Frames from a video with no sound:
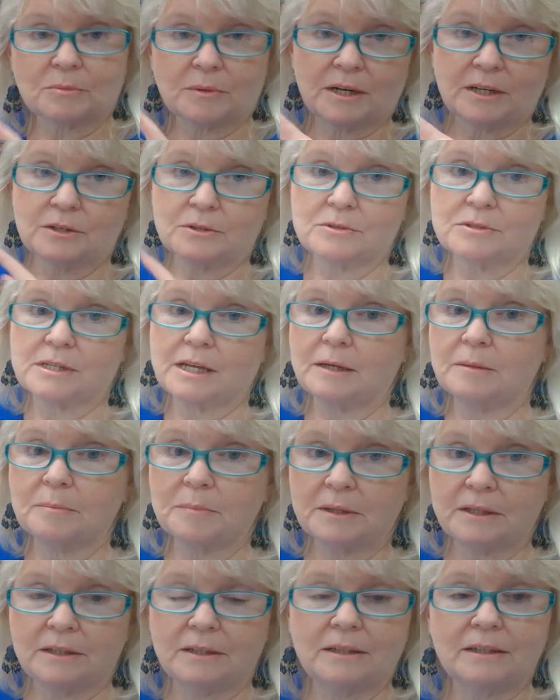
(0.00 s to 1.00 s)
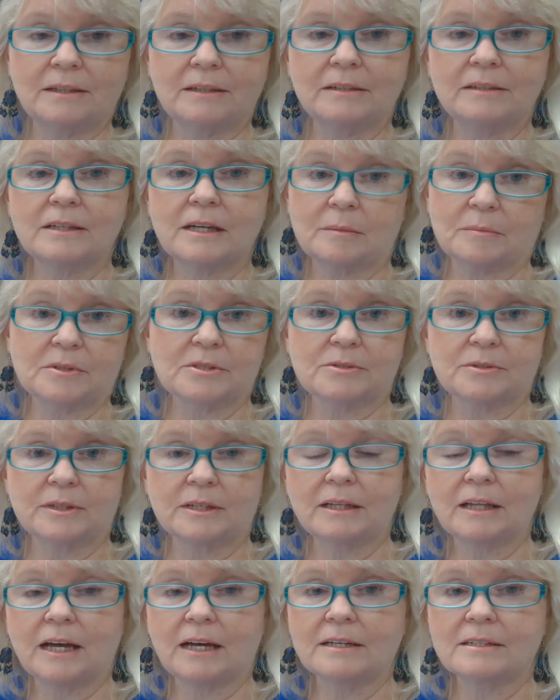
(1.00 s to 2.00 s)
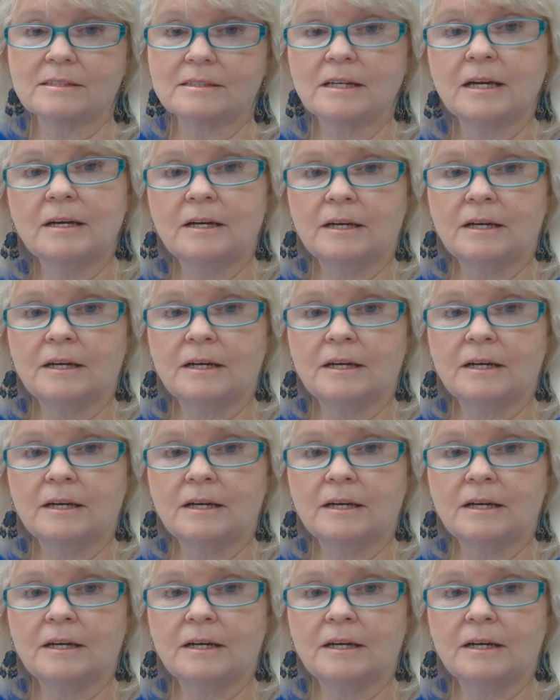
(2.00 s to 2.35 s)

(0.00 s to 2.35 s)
Rader's AP chemistry class.